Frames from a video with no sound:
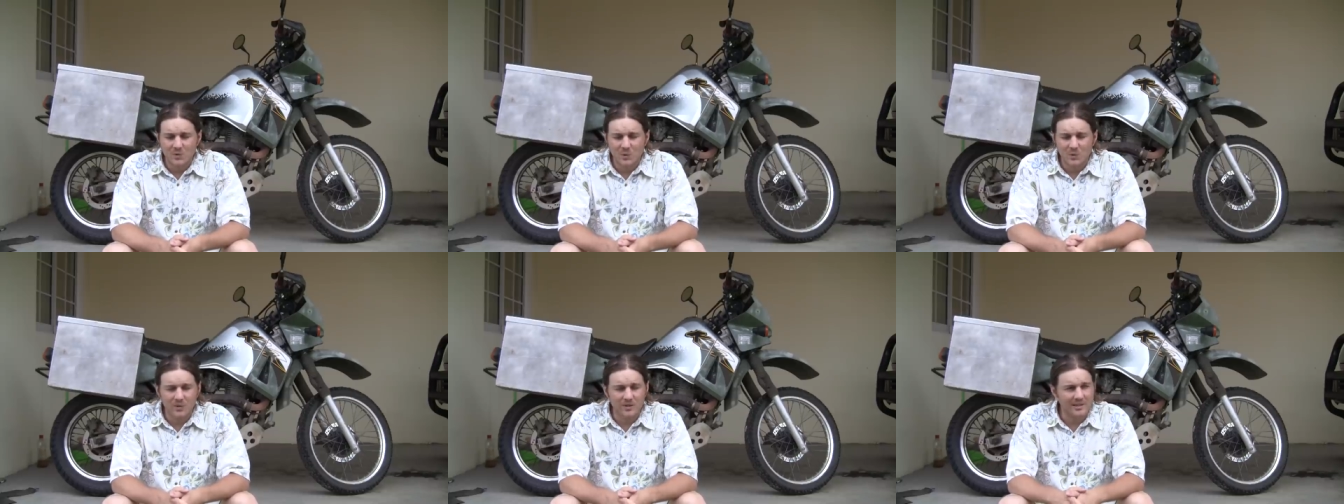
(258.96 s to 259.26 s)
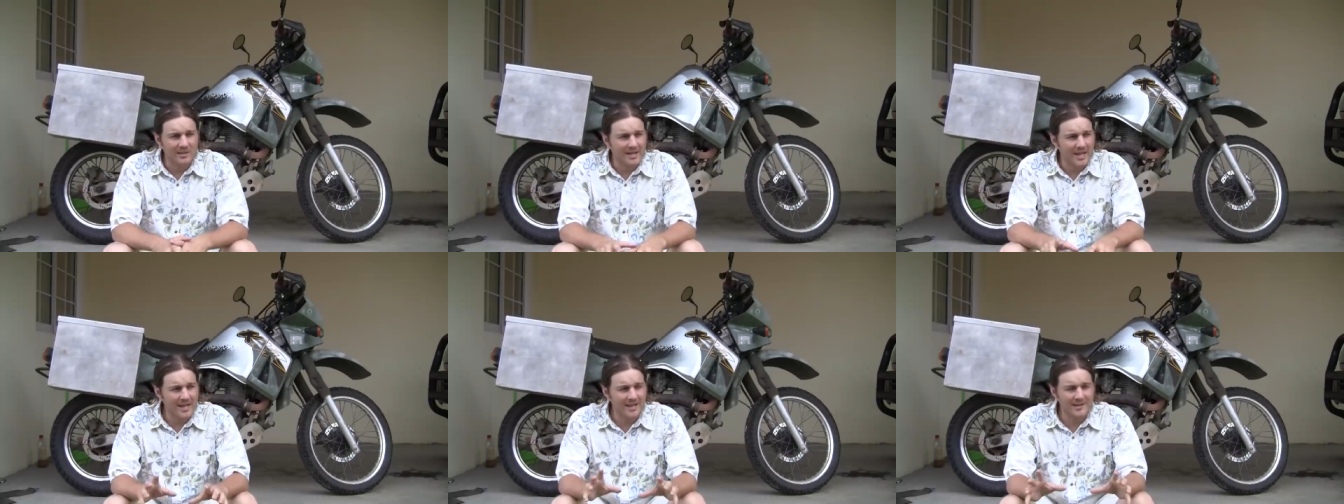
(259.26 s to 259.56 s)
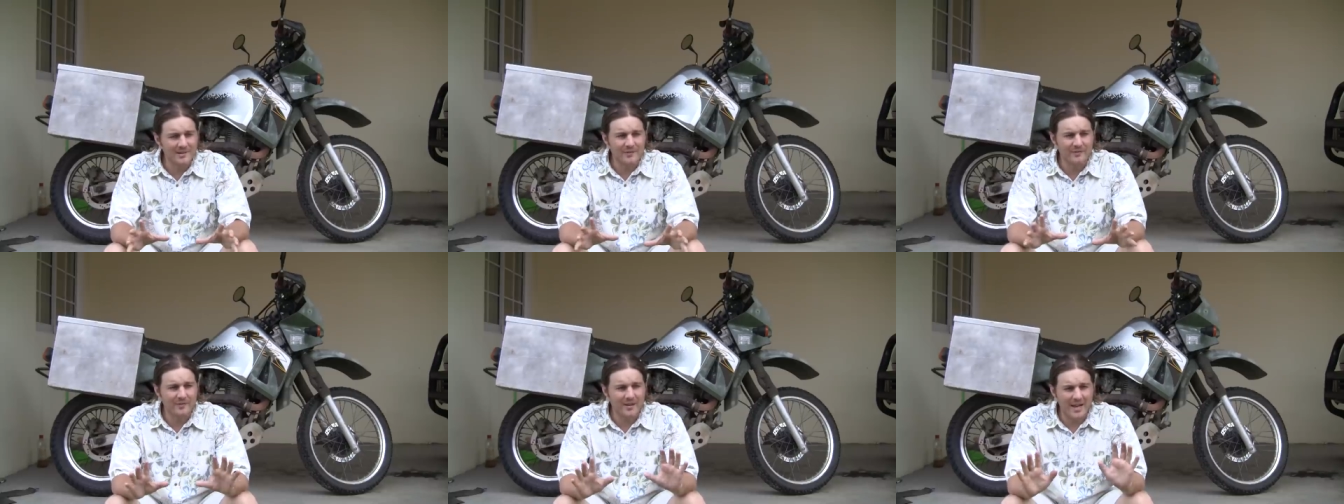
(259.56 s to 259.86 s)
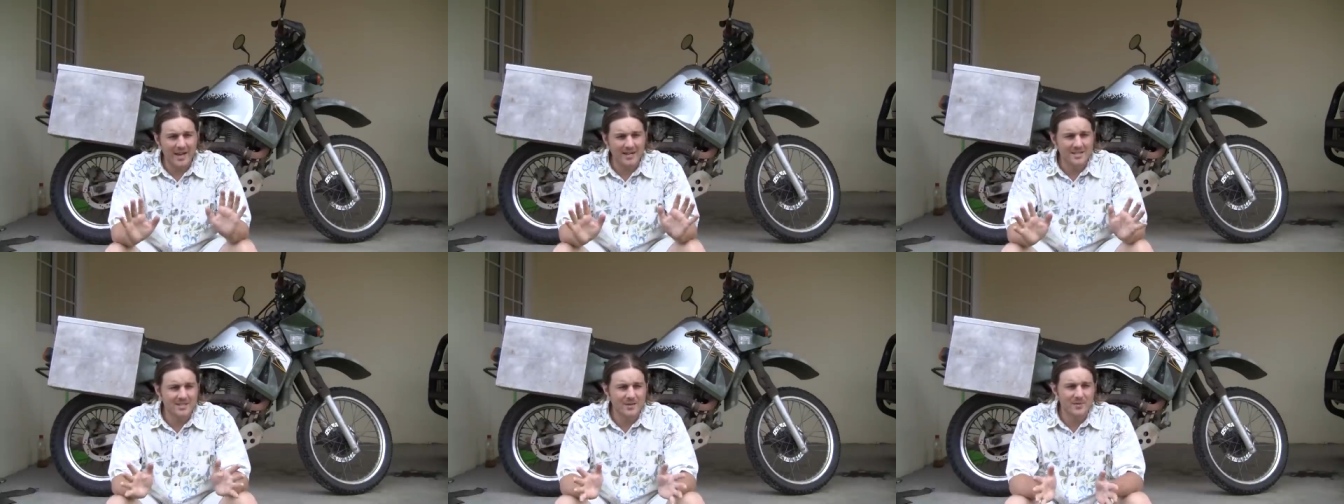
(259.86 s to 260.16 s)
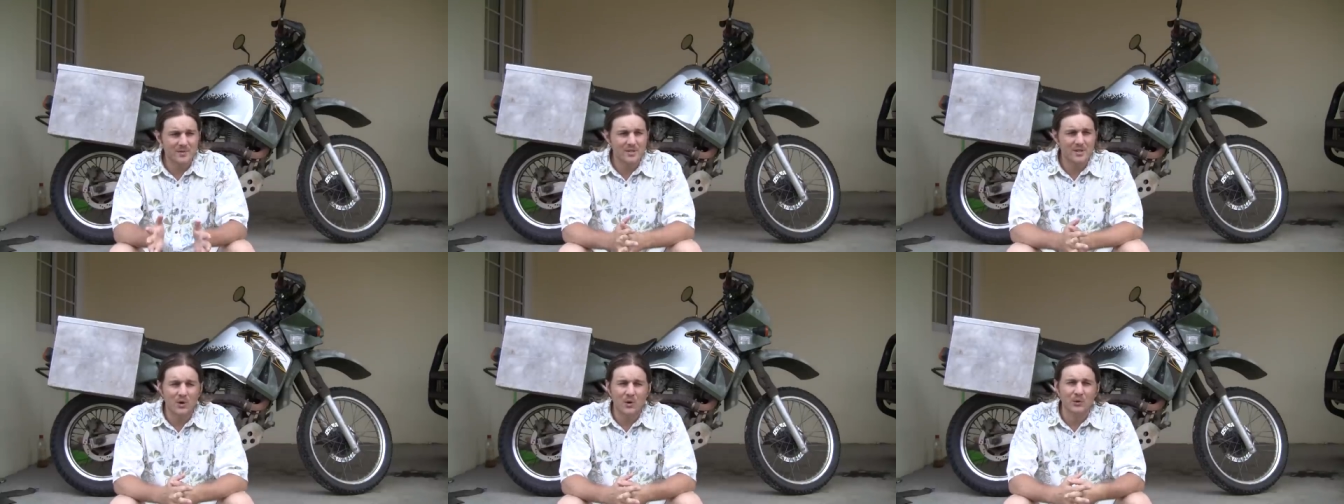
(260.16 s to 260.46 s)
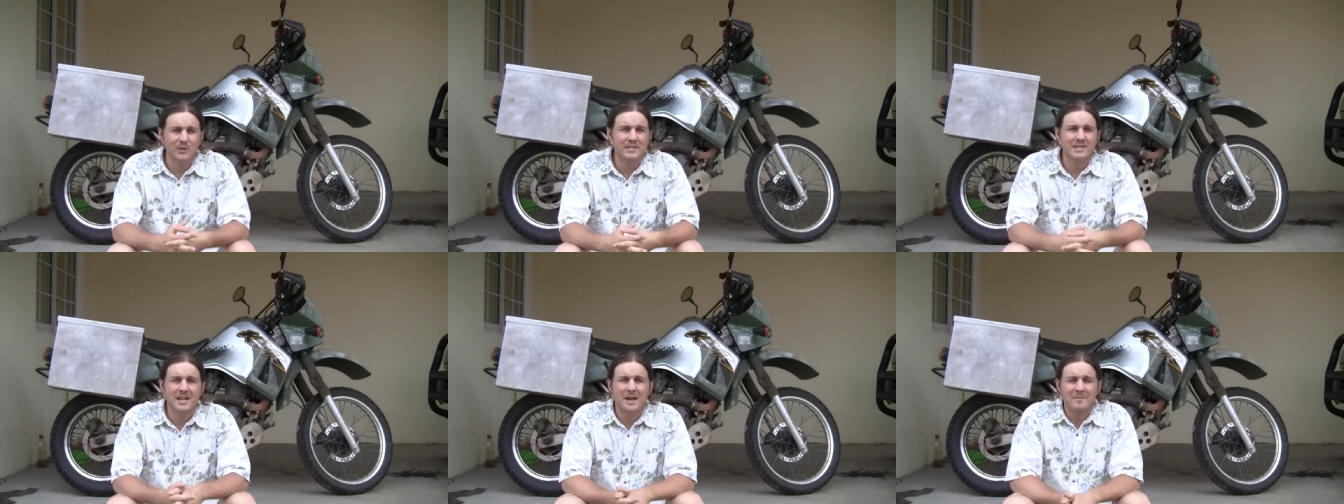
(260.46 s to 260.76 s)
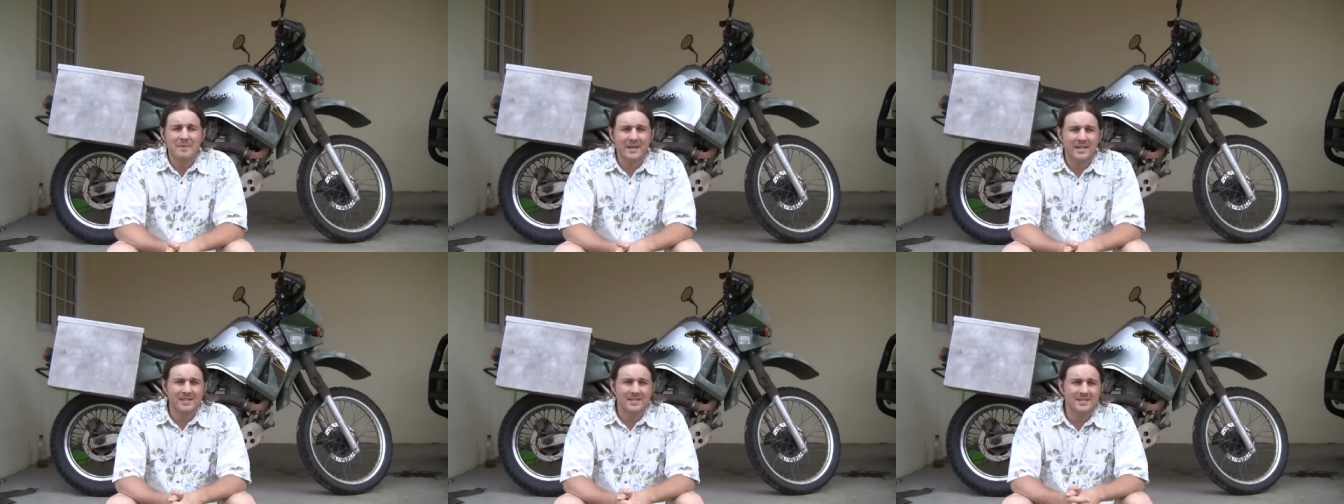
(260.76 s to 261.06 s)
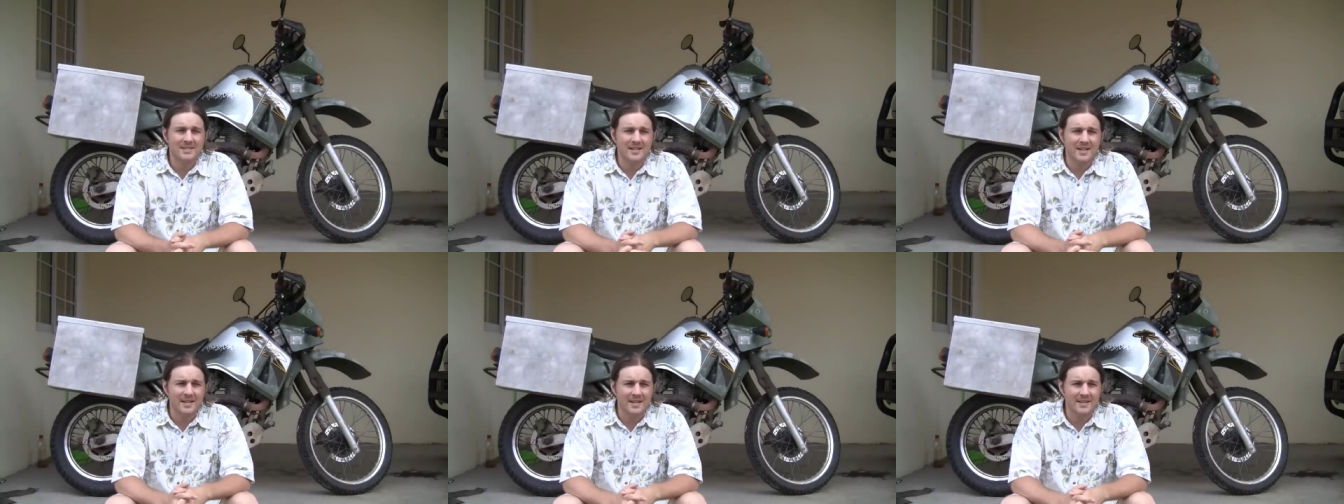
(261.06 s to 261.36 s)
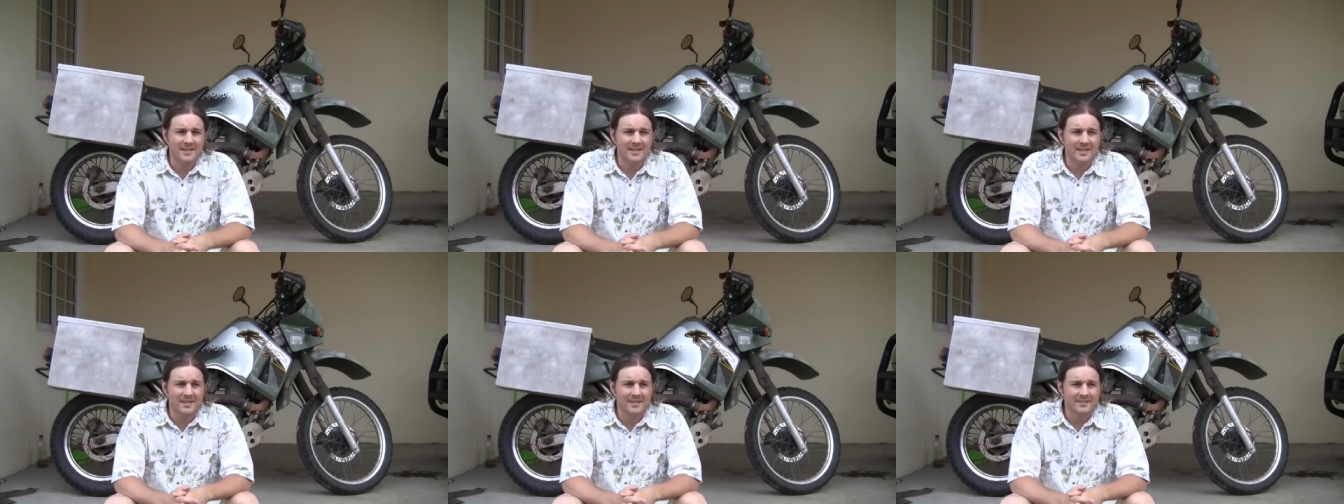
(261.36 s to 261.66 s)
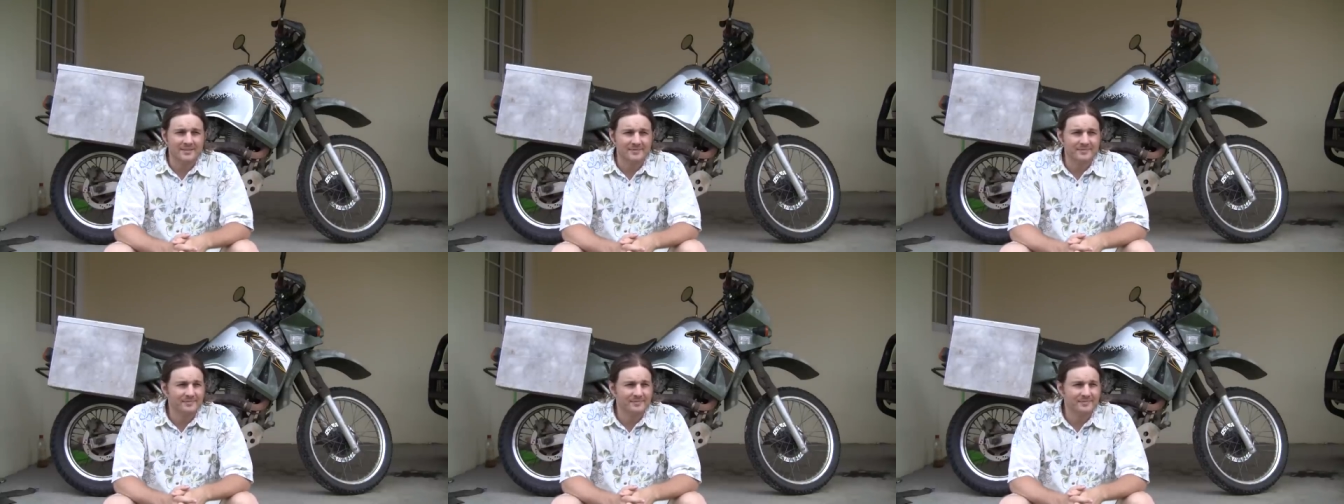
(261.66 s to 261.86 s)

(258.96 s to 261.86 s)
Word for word: When the lightning flashed, that was the only time I could see anything.